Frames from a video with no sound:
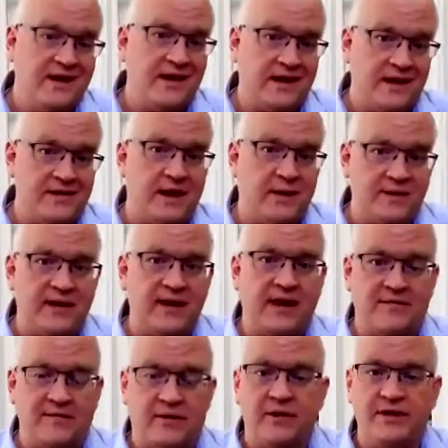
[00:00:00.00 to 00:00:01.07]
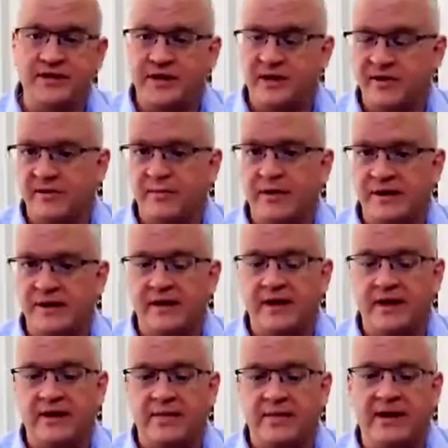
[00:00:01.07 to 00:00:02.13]
has helped a lot of our originators, and we see a
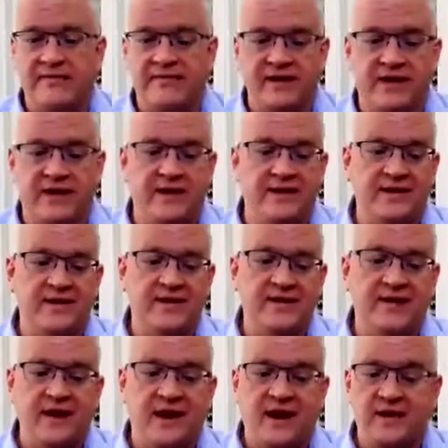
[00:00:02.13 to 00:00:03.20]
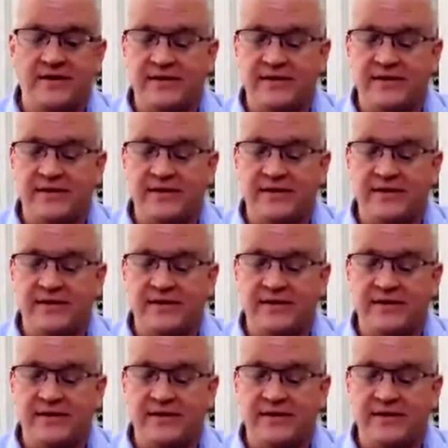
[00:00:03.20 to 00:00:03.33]
lot of demand for that.